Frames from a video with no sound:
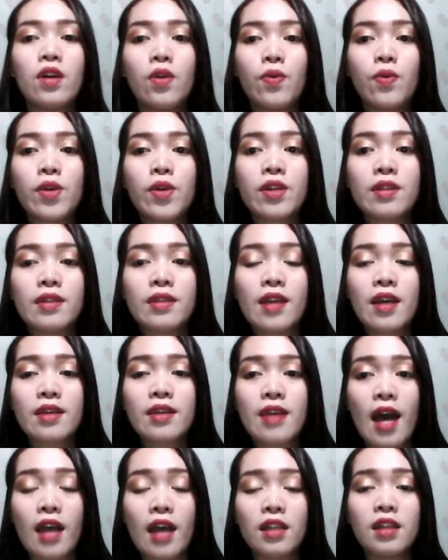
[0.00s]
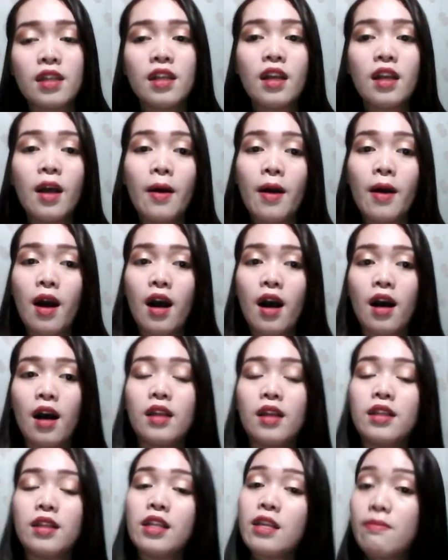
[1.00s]
We could say that
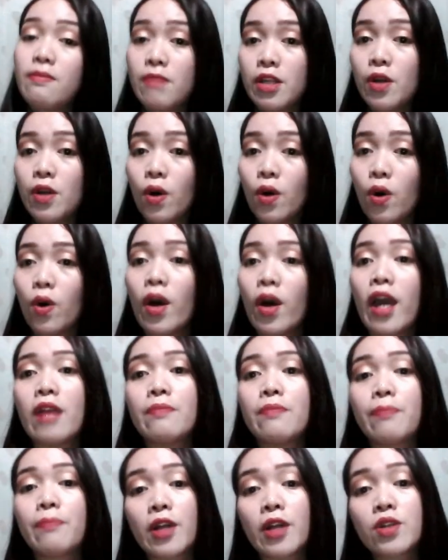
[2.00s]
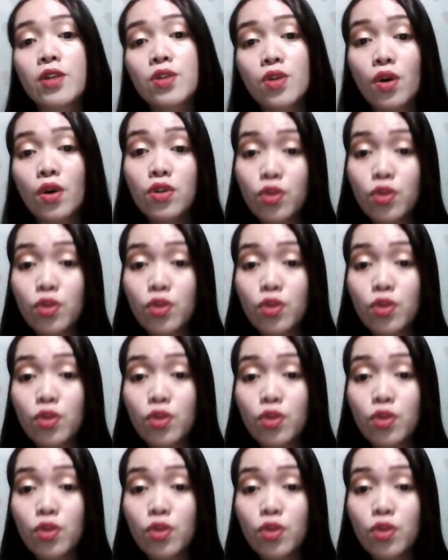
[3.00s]
Lee Min Ho and Park Seo